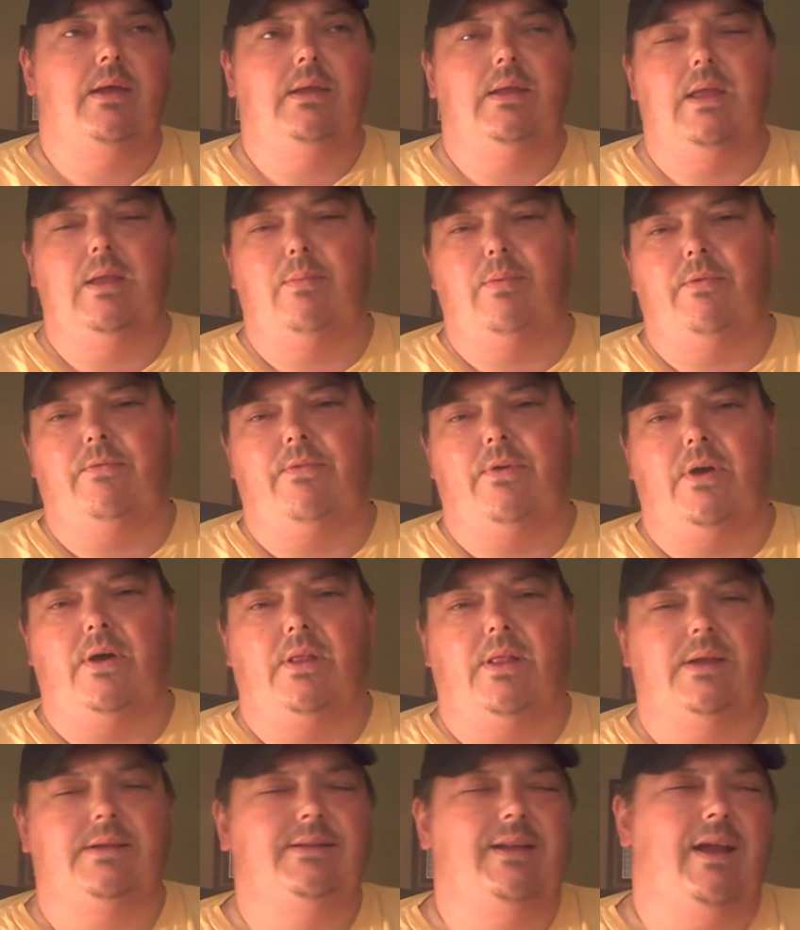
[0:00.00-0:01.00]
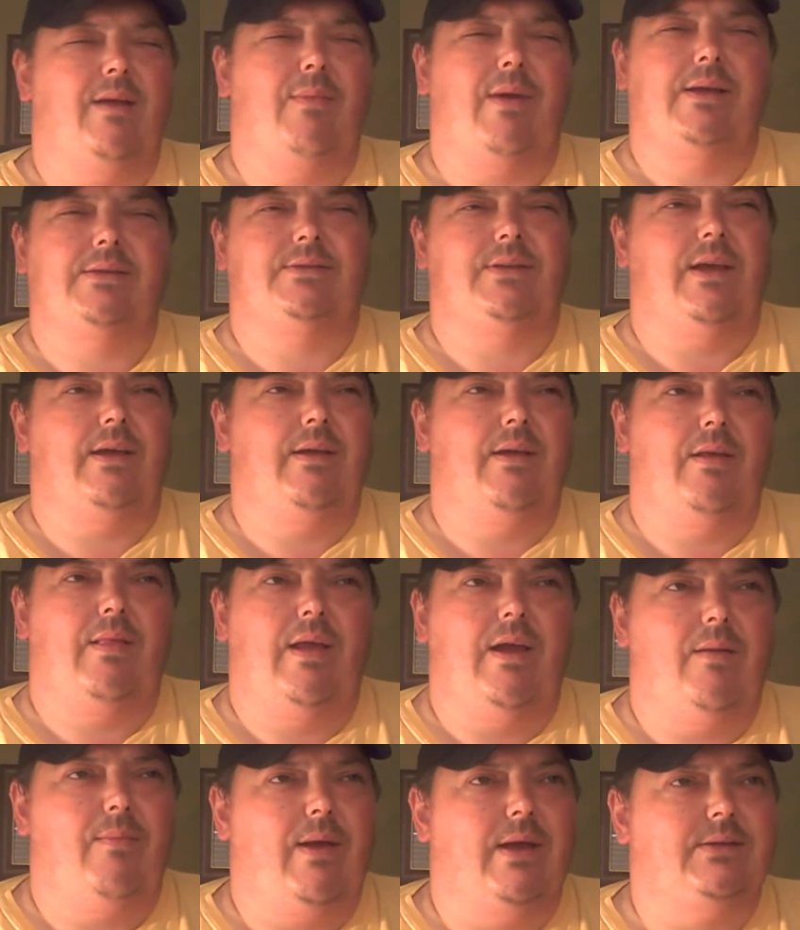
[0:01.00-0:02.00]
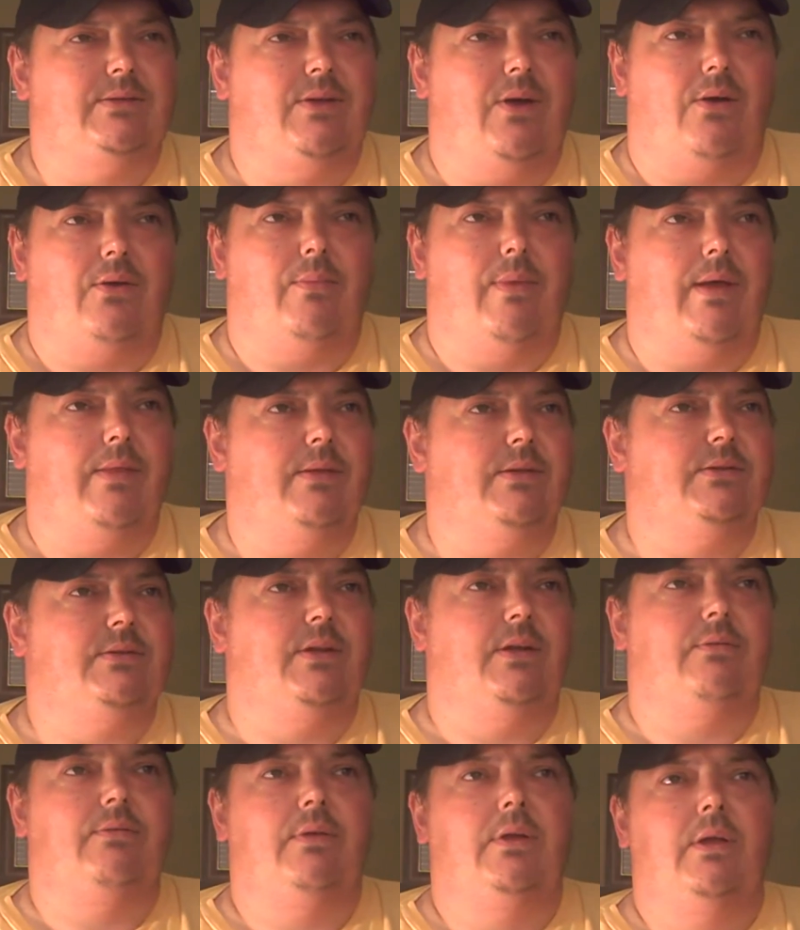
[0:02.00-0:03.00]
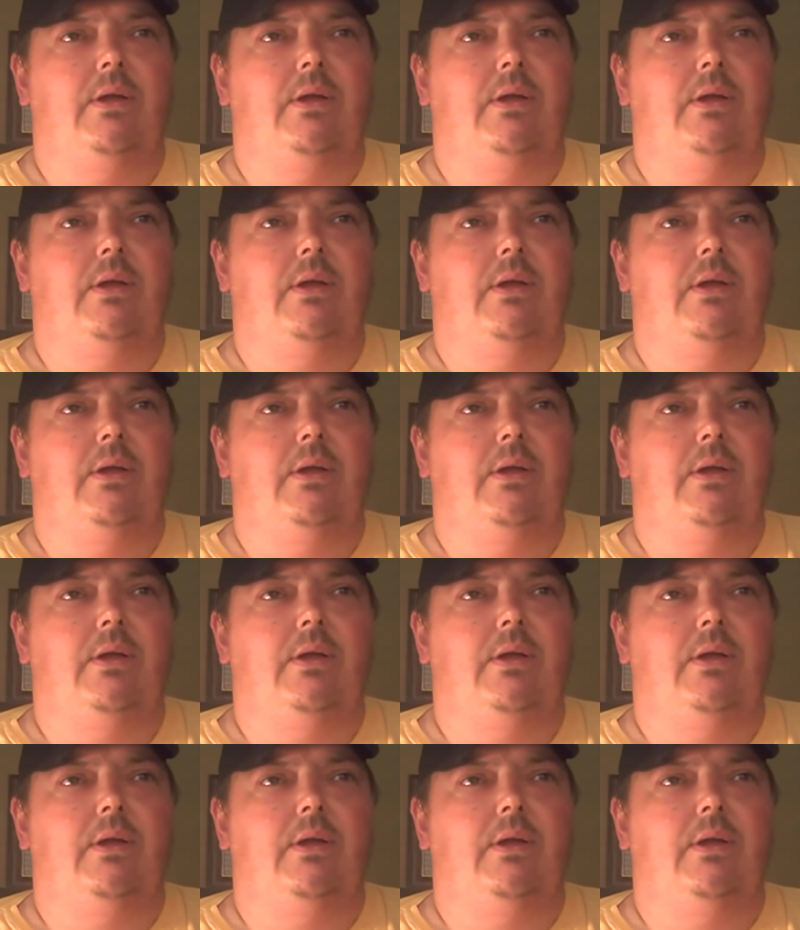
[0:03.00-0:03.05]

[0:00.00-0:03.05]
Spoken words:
Keep it fun. Like I said, everybody's taught about this stuff,